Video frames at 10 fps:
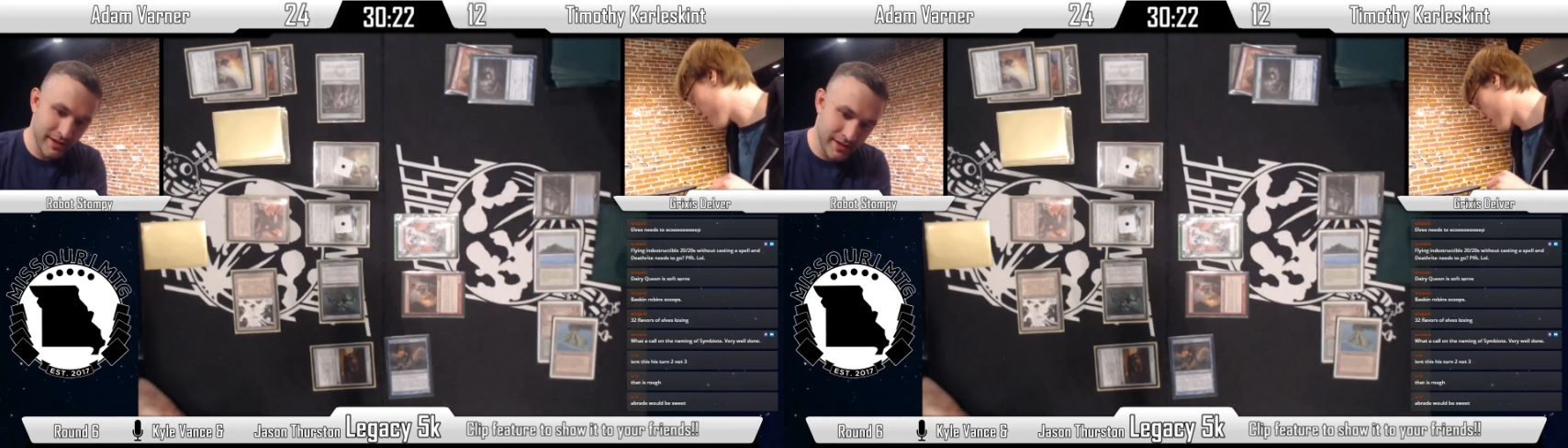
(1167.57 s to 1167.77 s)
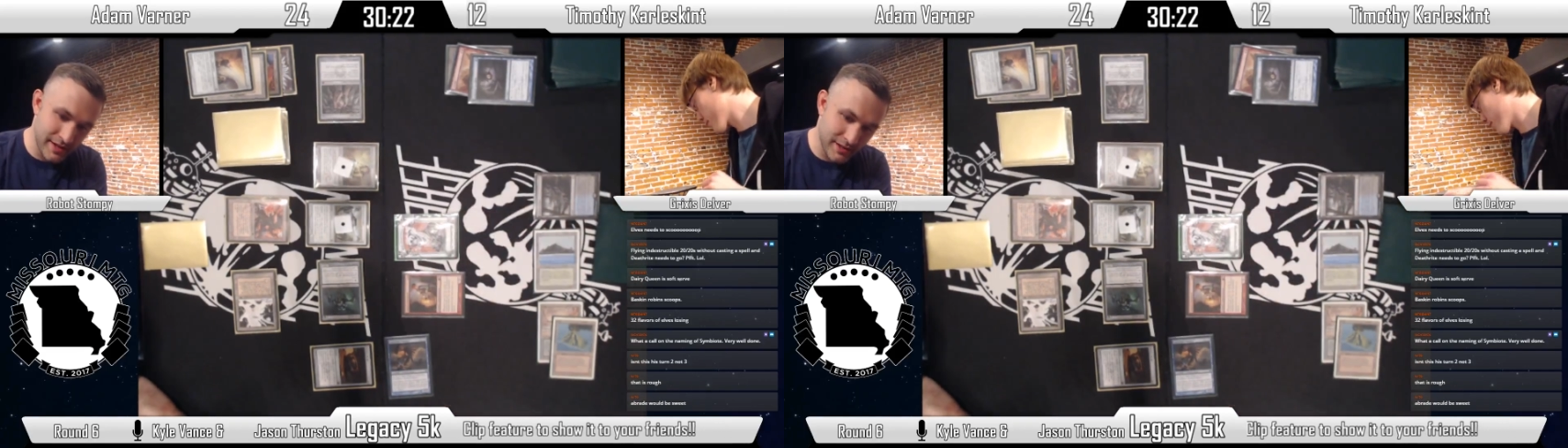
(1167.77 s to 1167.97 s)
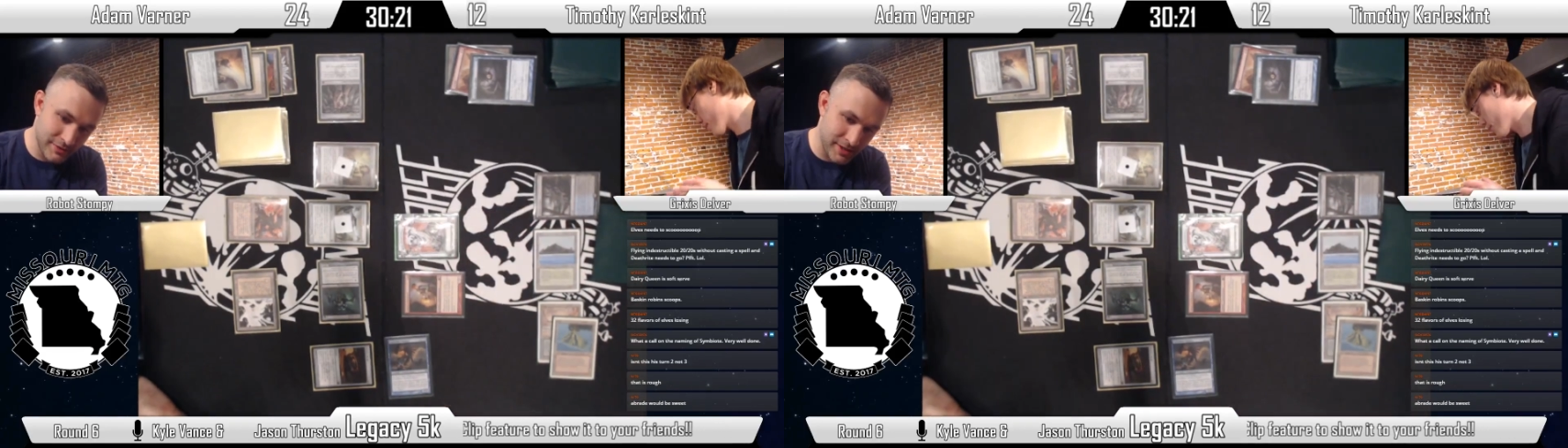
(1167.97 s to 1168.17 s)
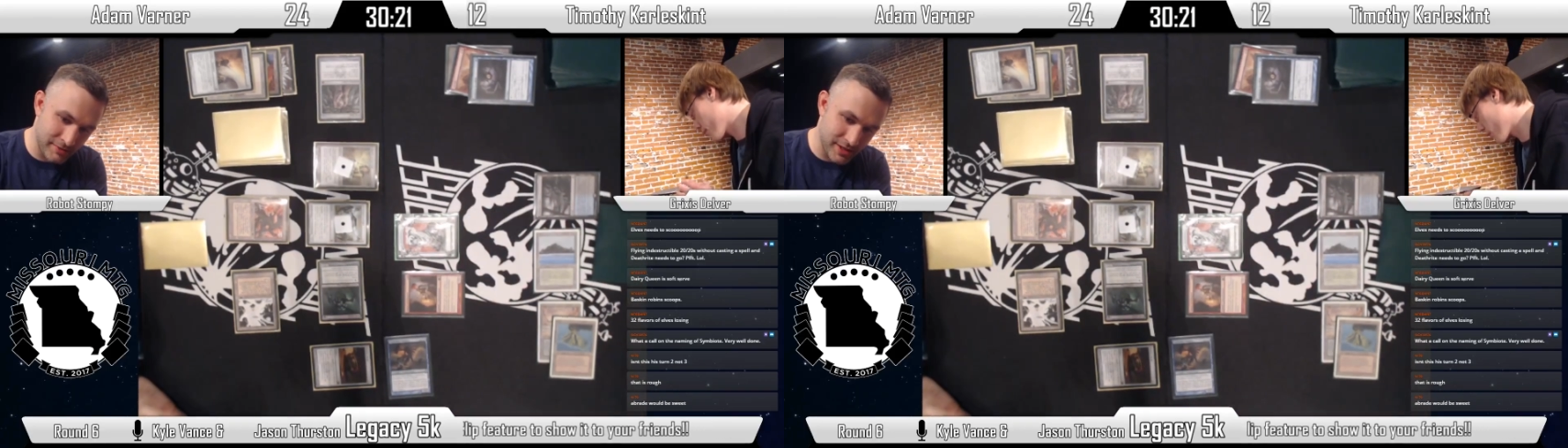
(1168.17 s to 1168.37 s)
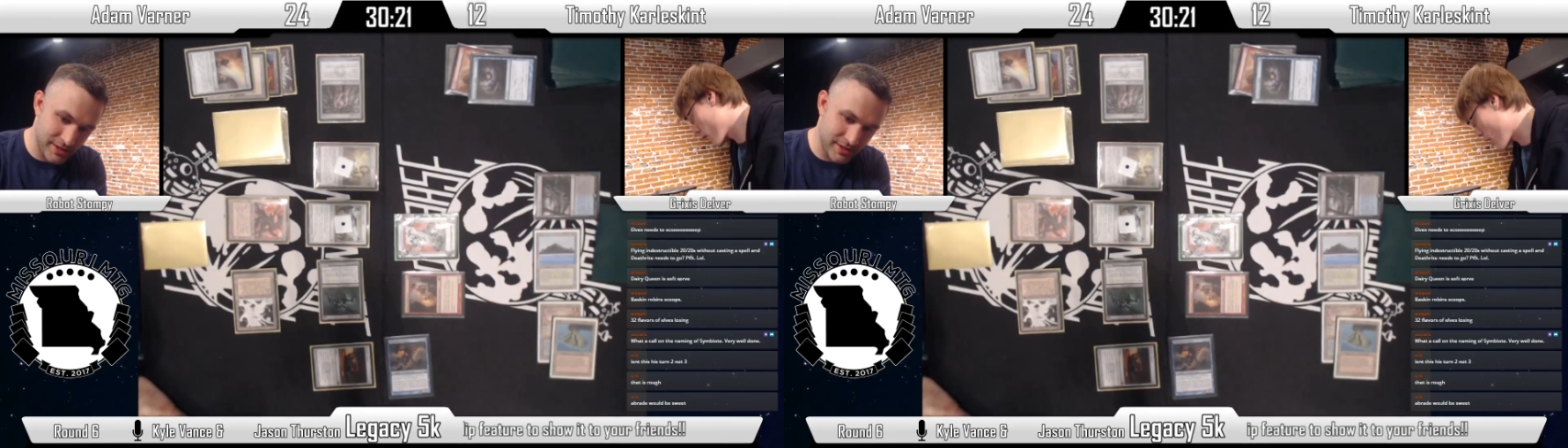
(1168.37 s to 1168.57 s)
does kill
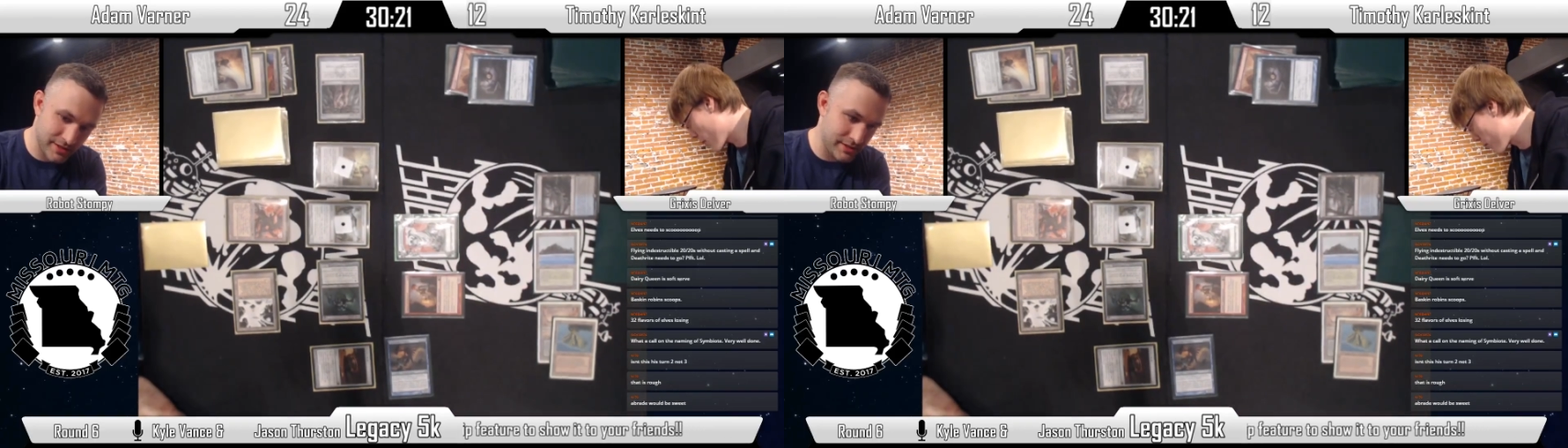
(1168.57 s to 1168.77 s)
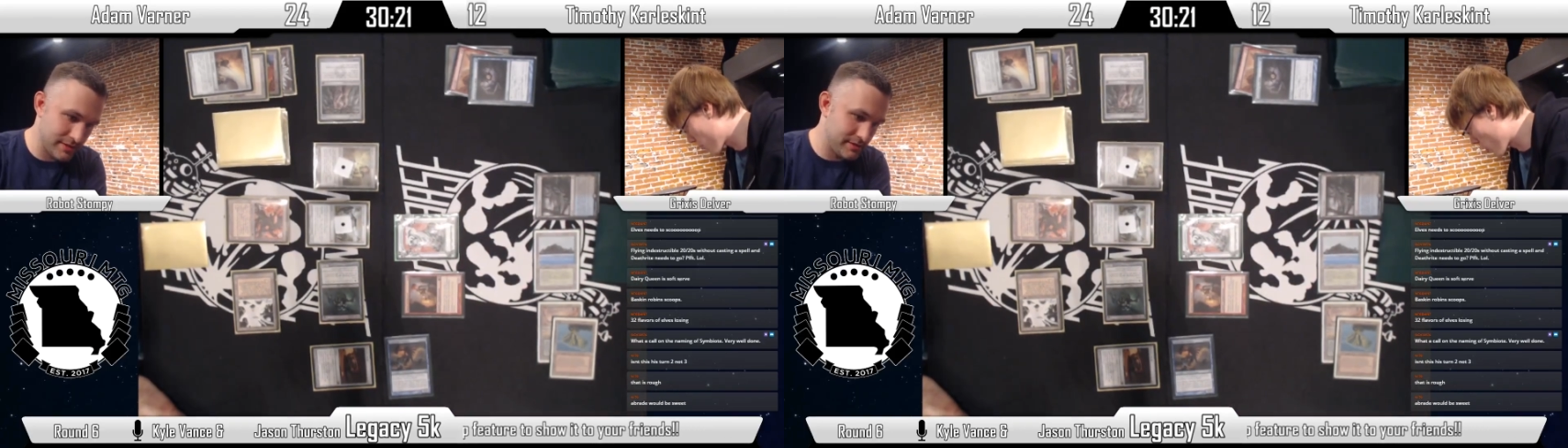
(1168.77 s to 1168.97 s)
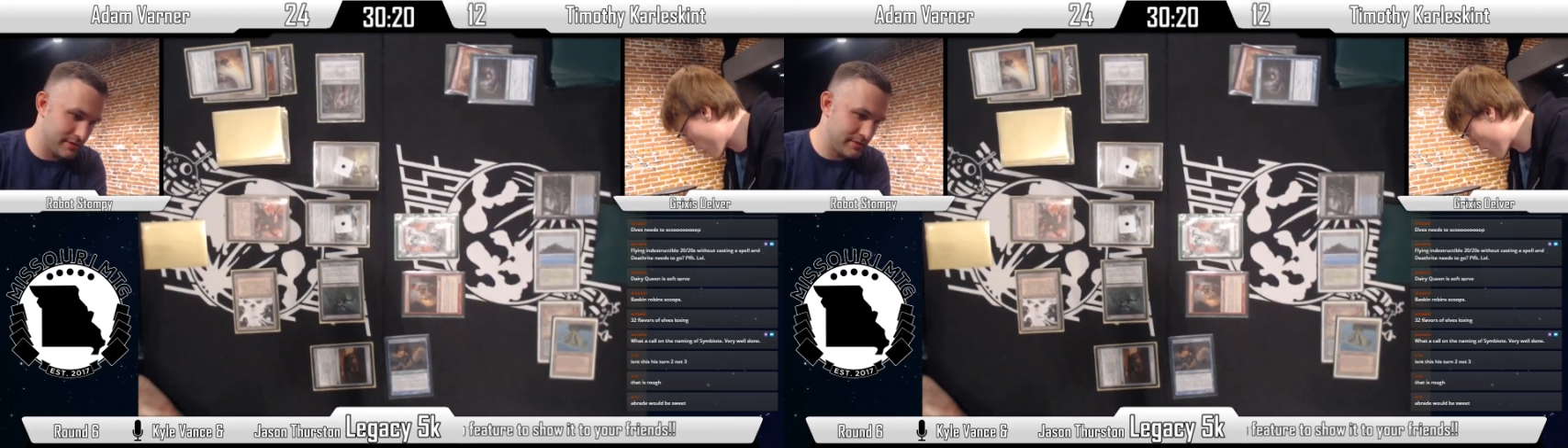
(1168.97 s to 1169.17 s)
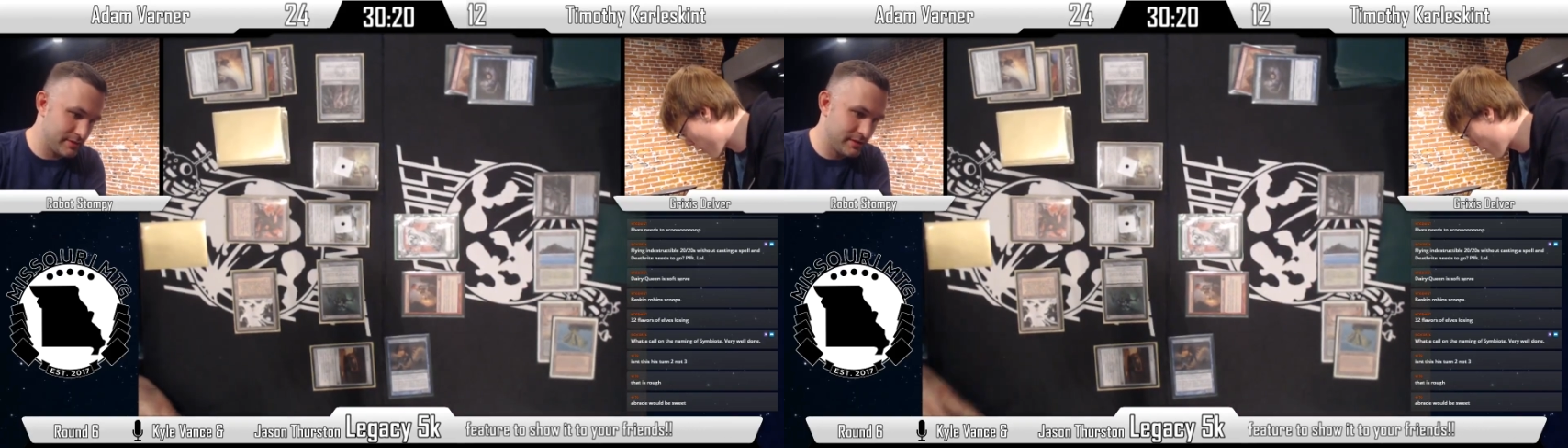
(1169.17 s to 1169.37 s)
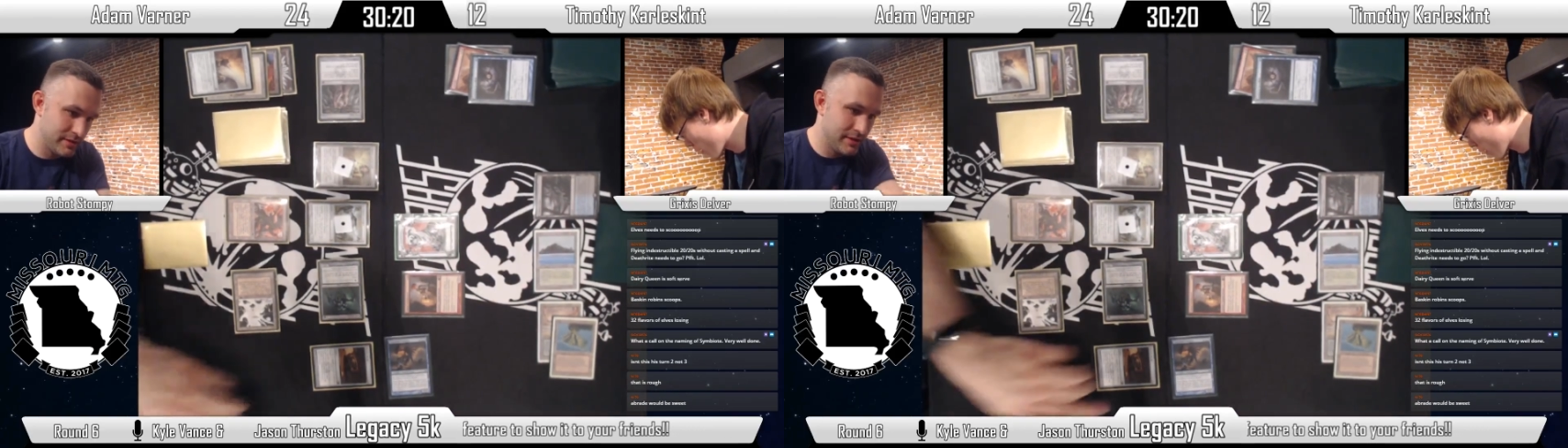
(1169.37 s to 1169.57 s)
Young Pyromancer.